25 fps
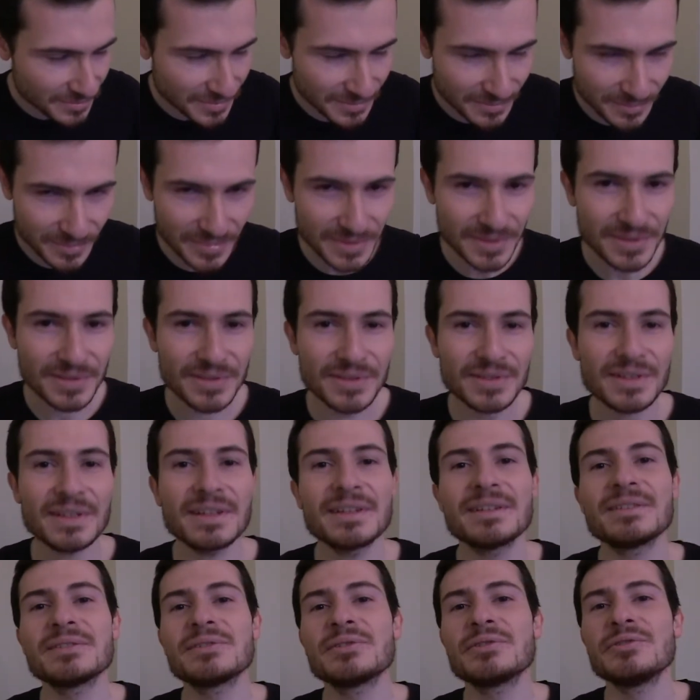Pimpus
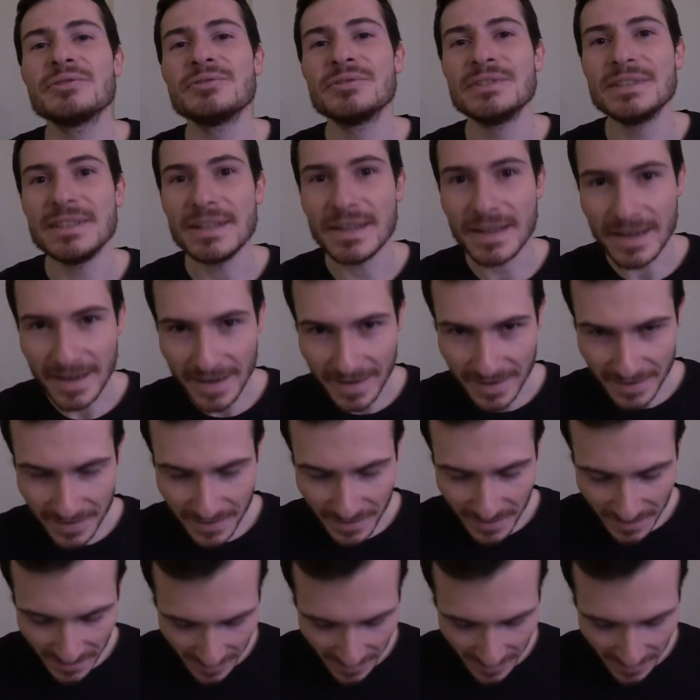and today